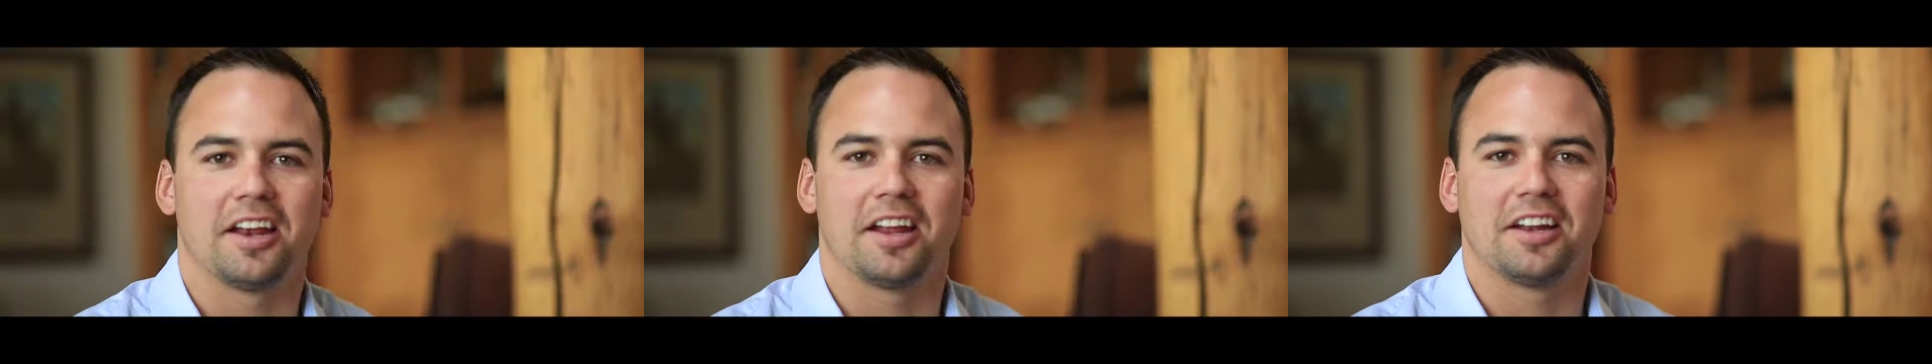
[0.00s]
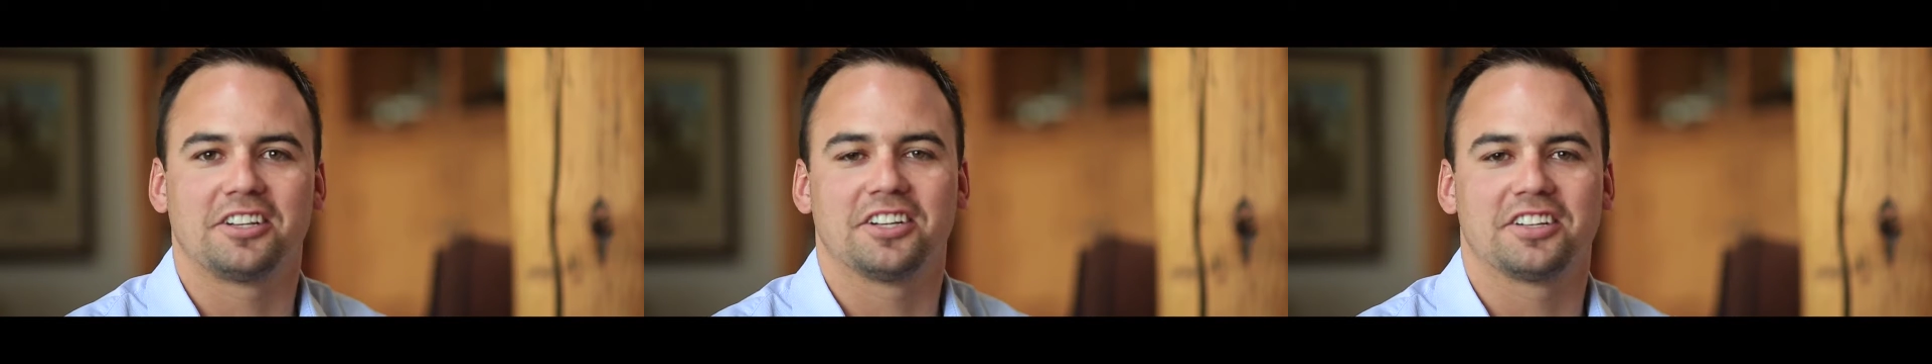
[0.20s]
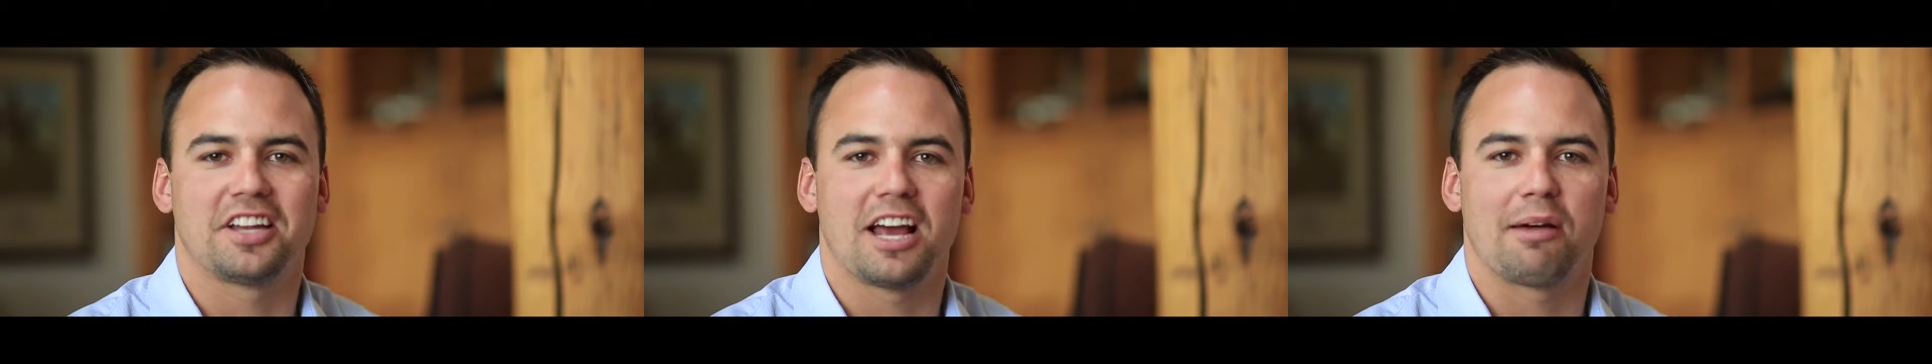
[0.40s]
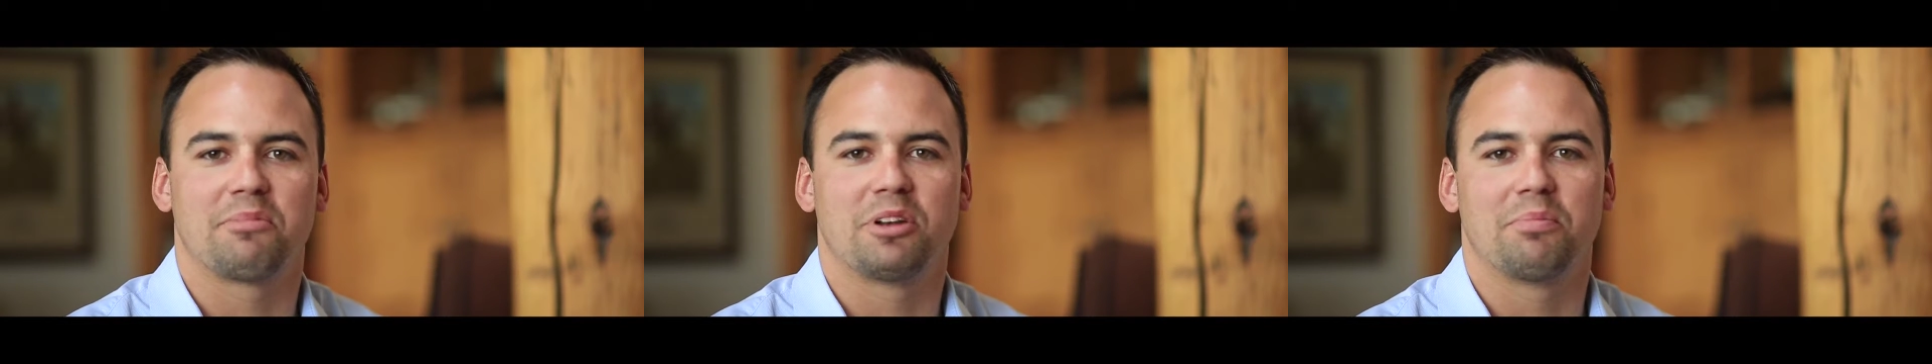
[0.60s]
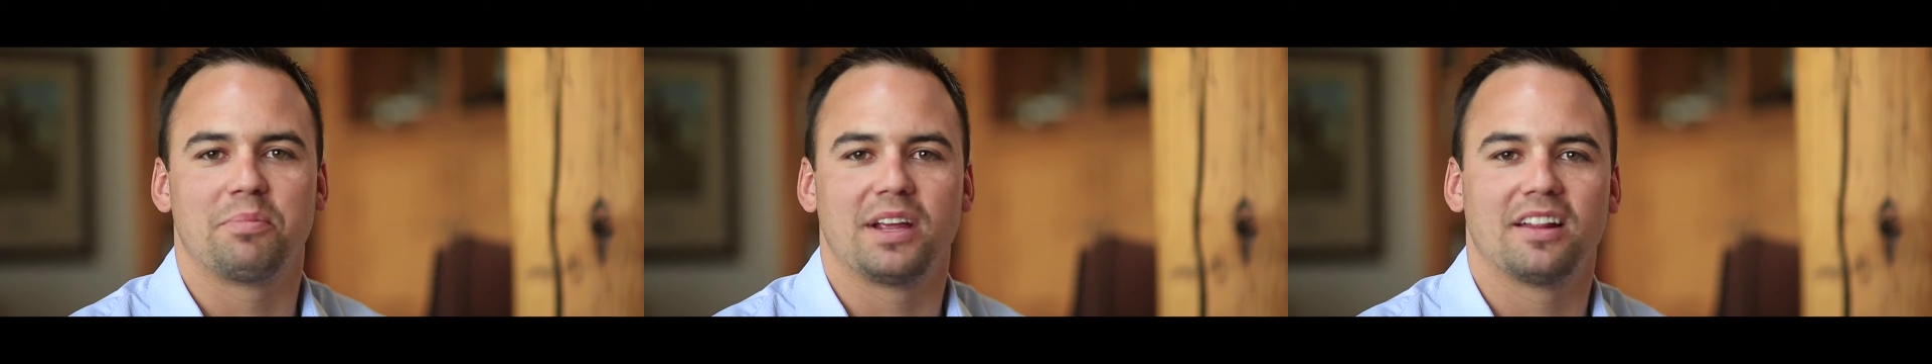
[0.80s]
it just
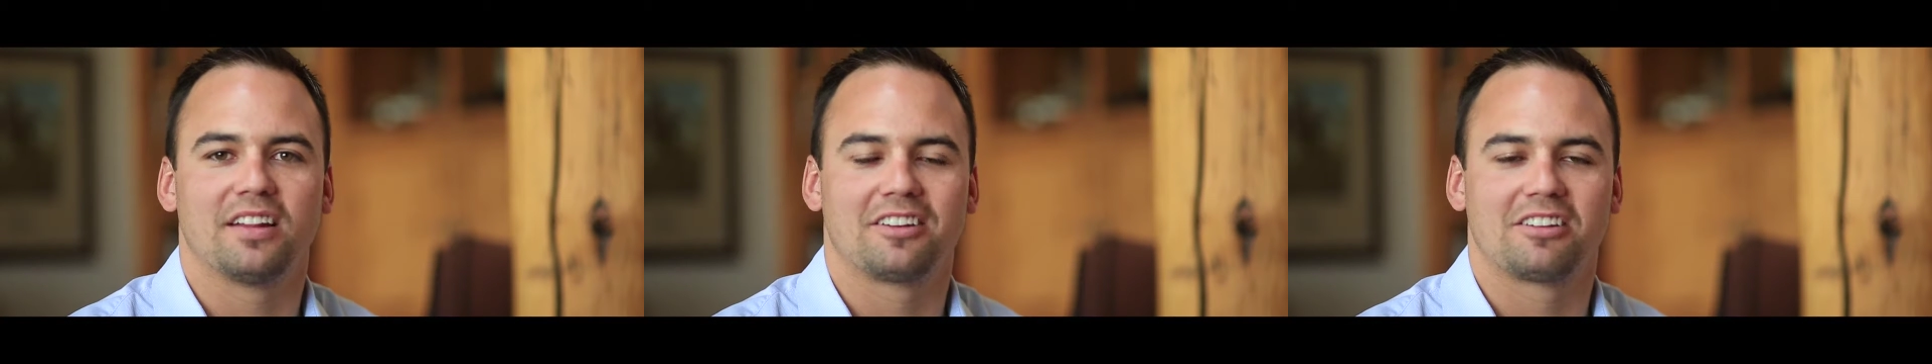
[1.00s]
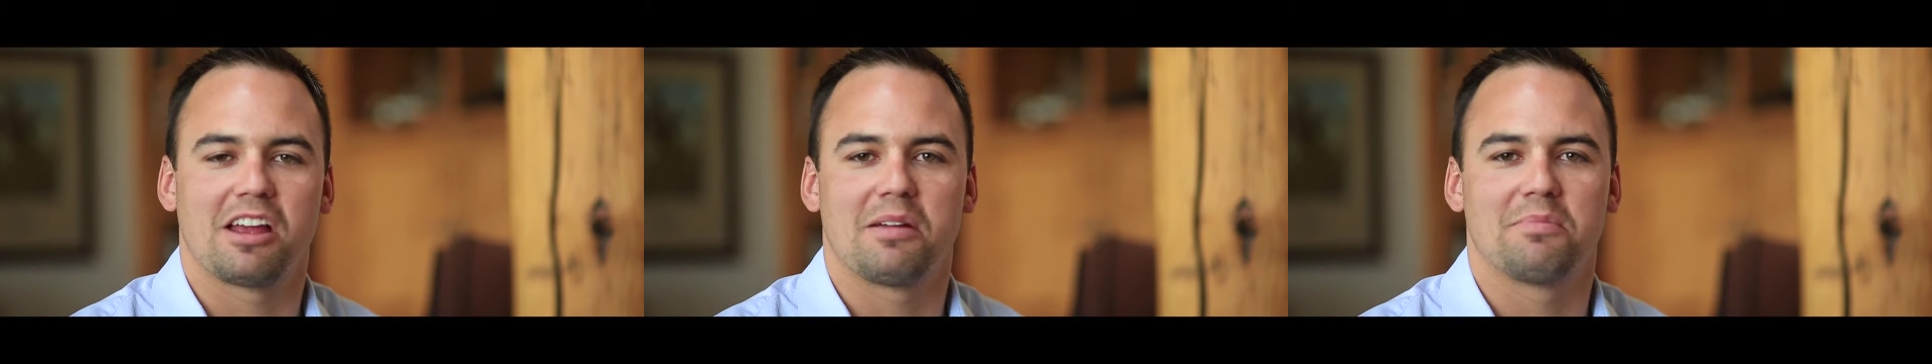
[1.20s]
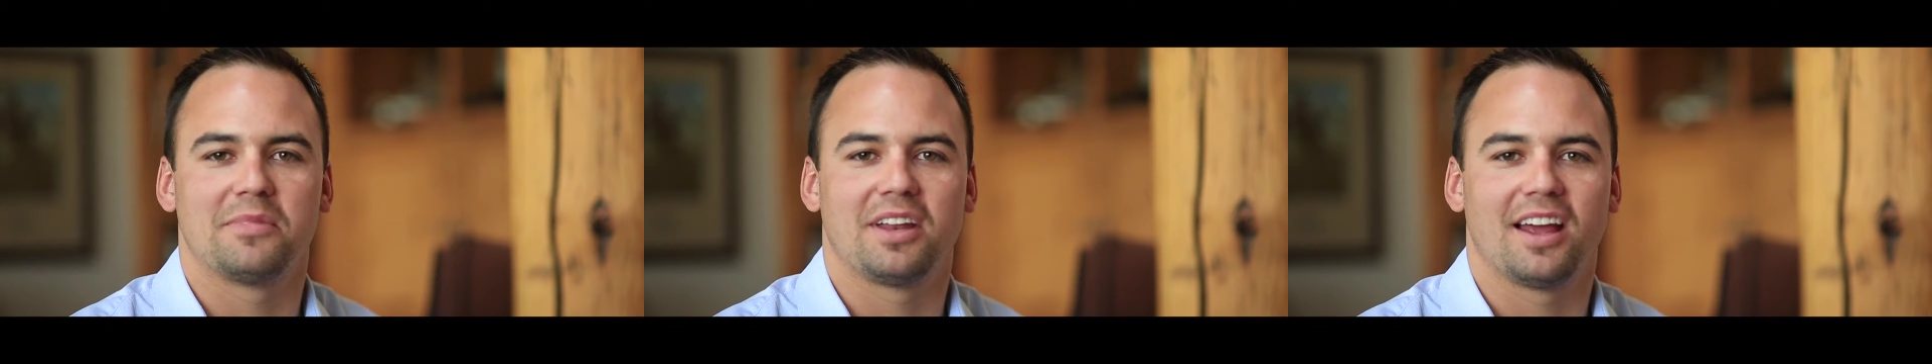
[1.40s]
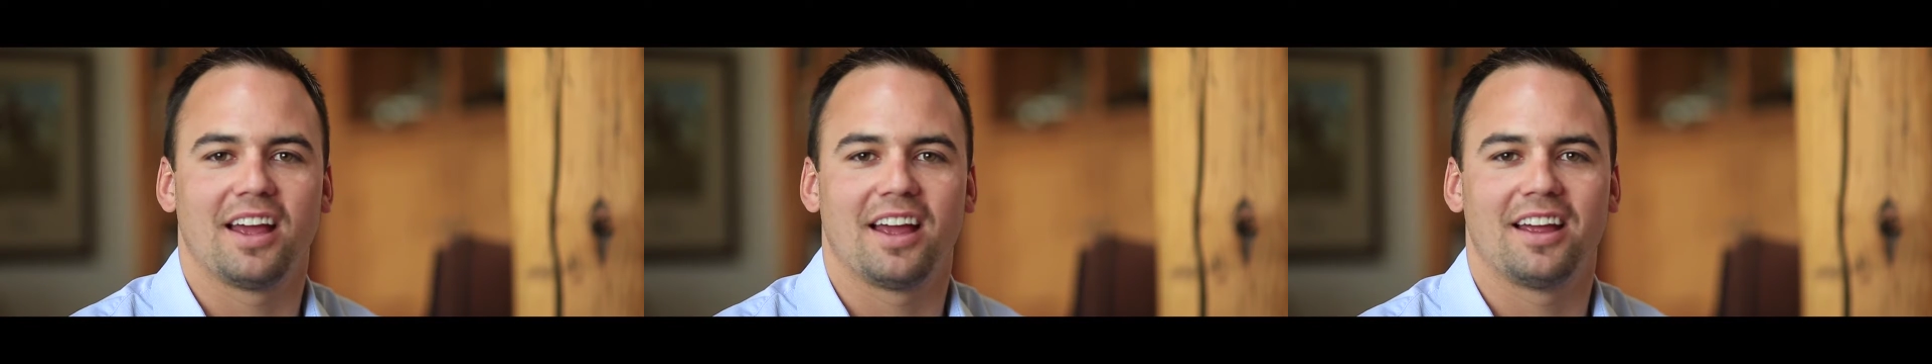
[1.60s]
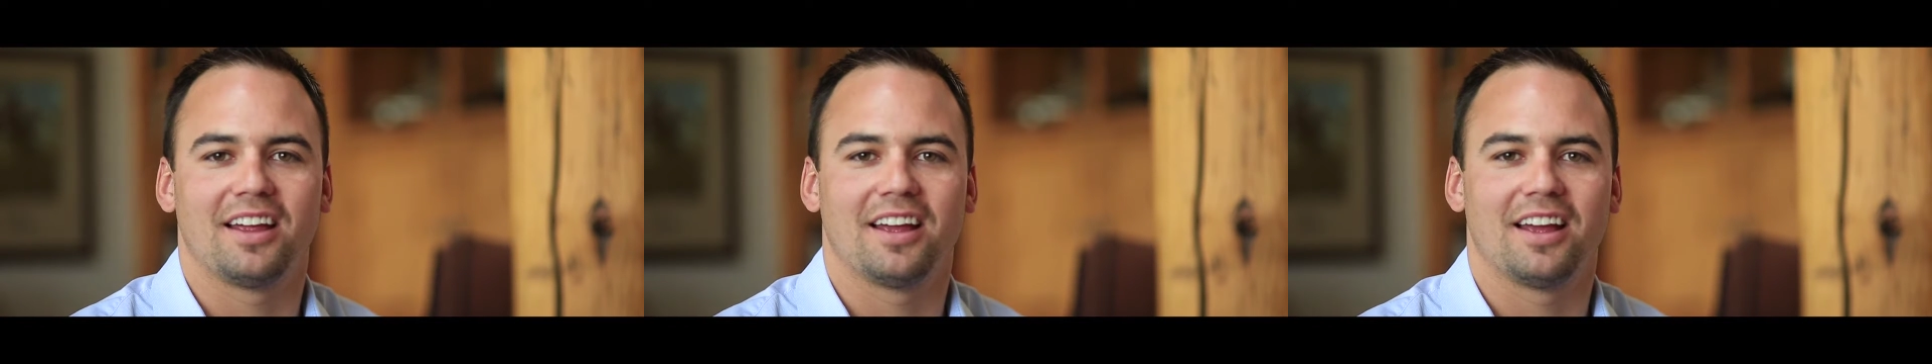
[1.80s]
happened to be the same
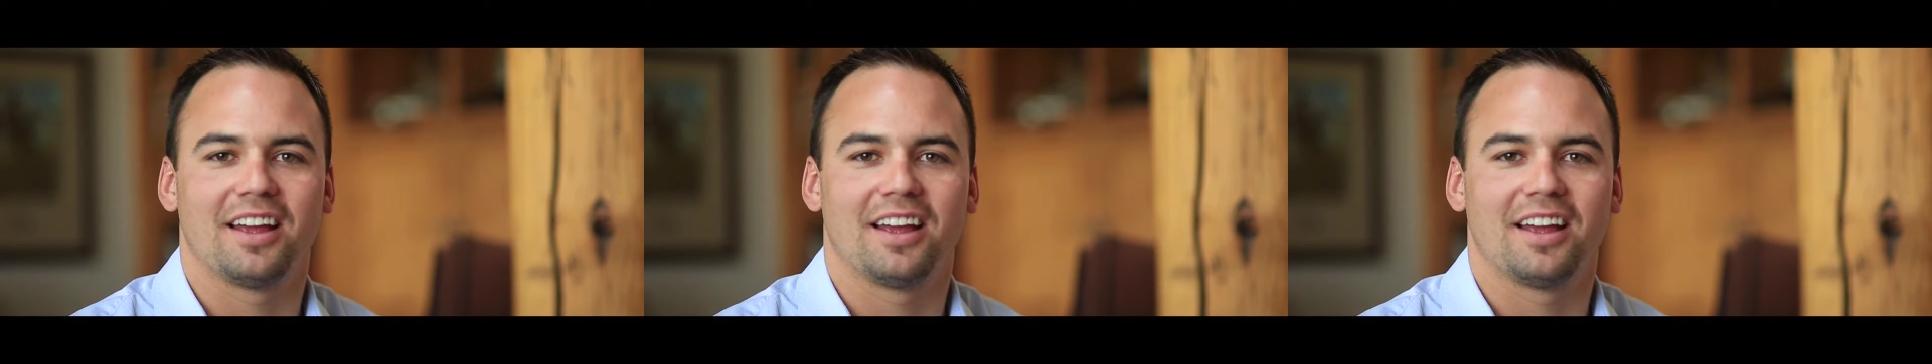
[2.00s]
day